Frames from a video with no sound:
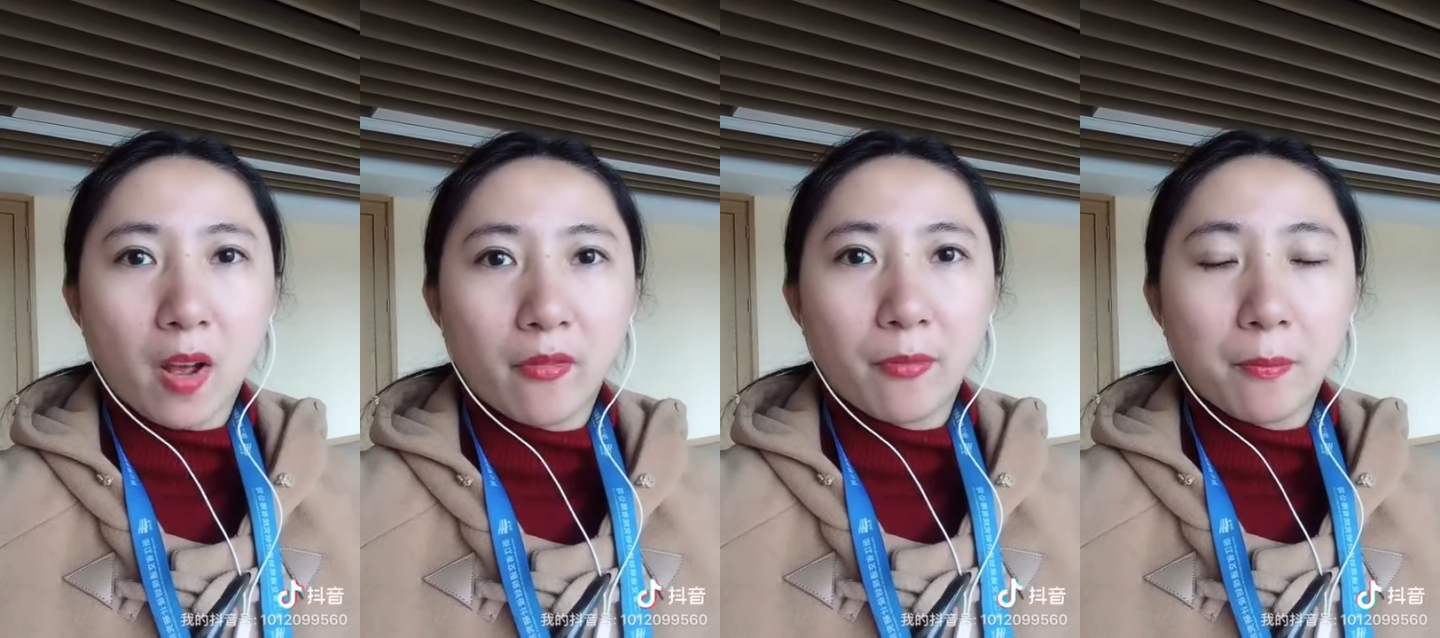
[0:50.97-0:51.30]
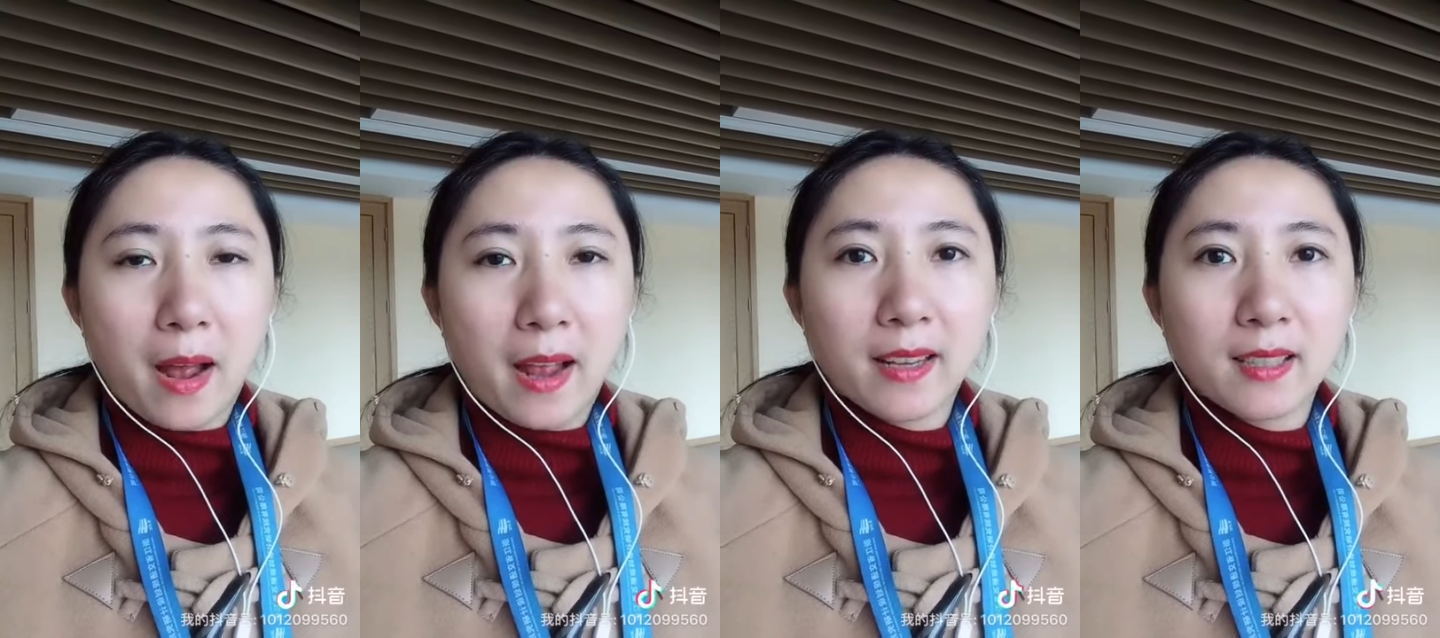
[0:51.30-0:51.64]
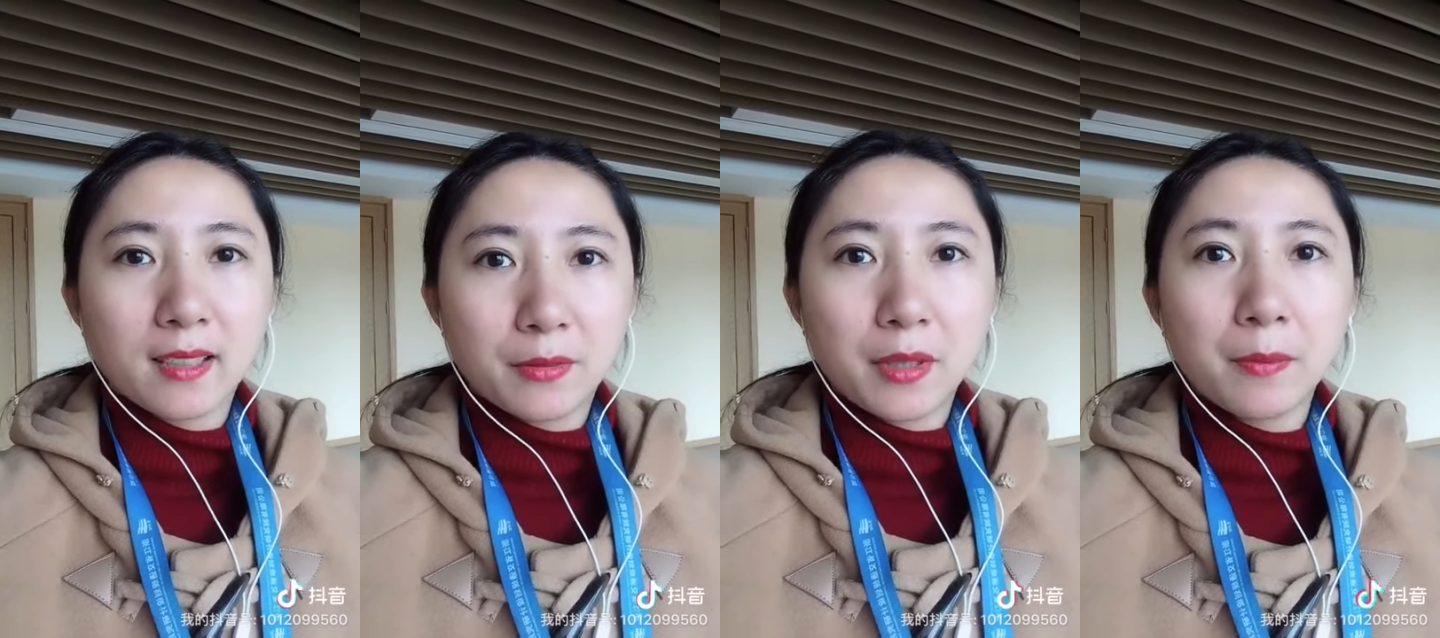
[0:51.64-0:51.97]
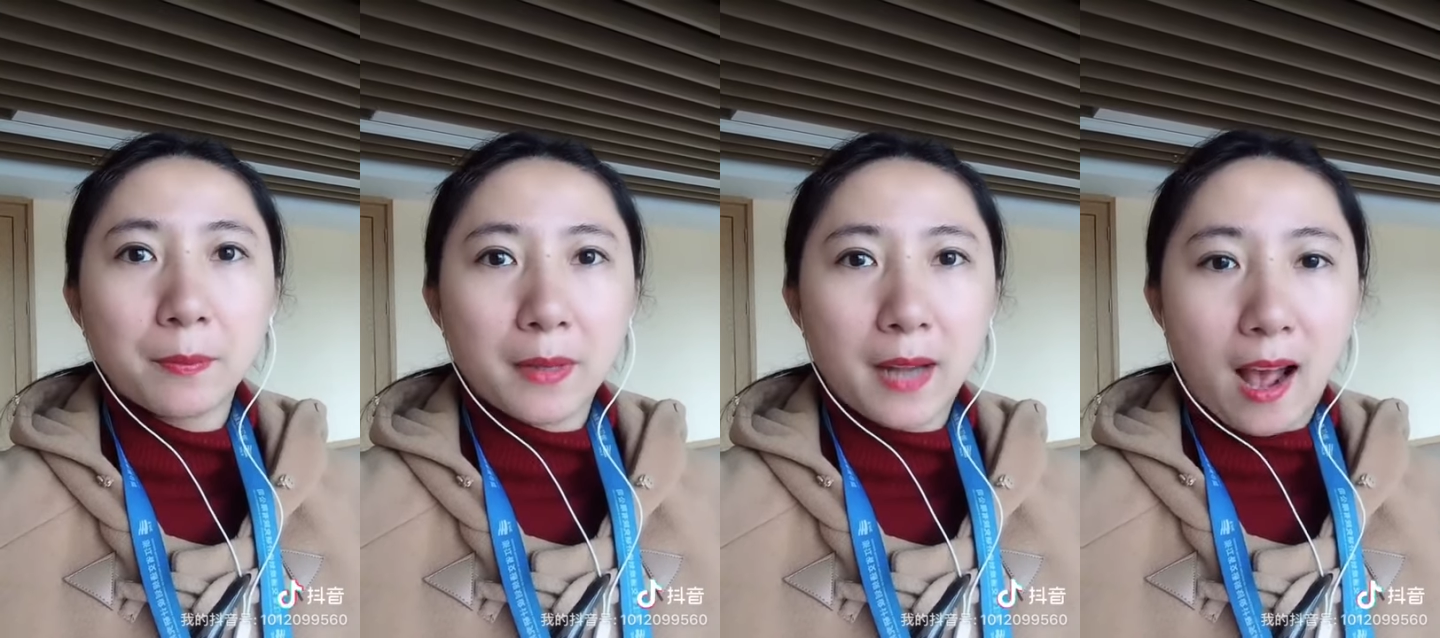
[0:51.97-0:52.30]
of my career
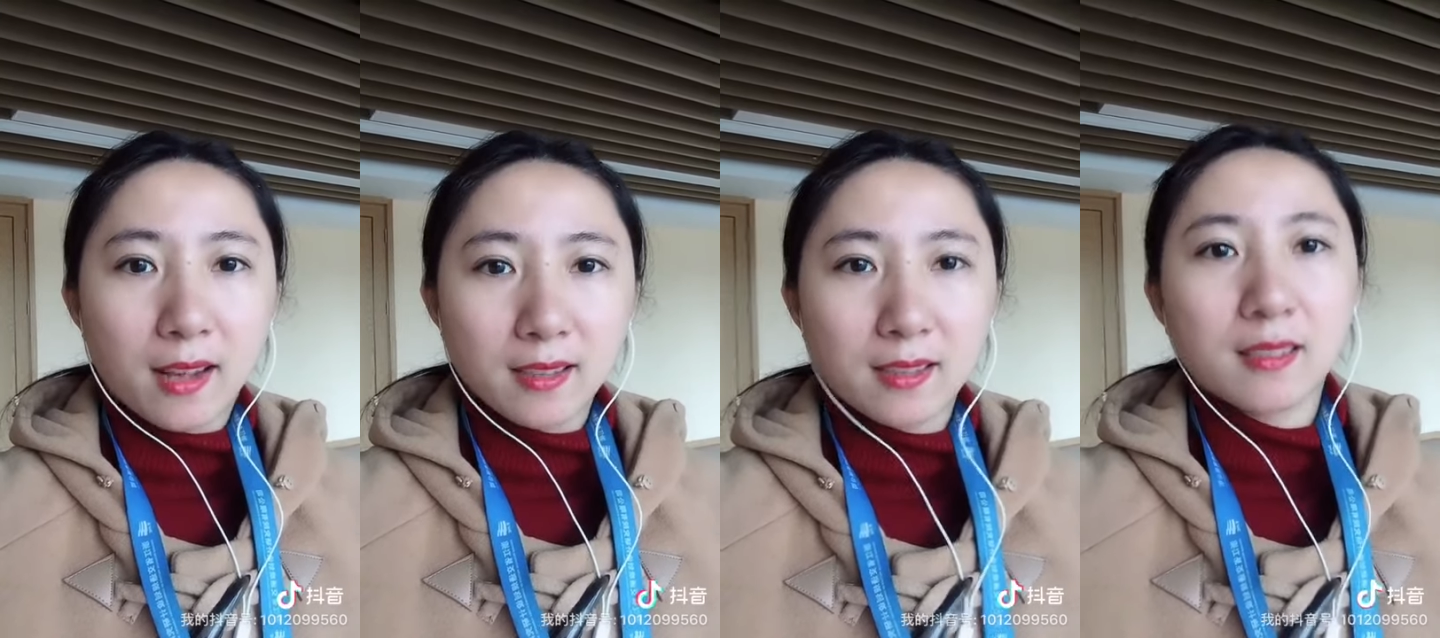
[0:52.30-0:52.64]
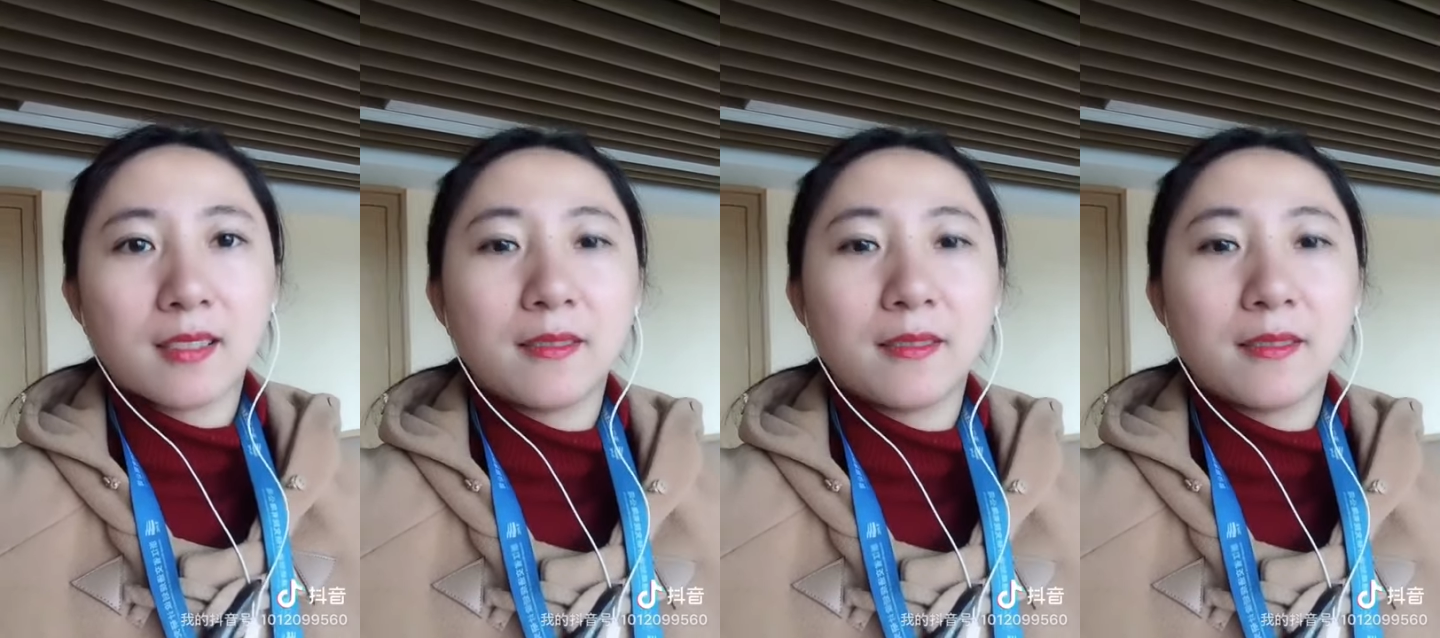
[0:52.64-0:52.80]
path.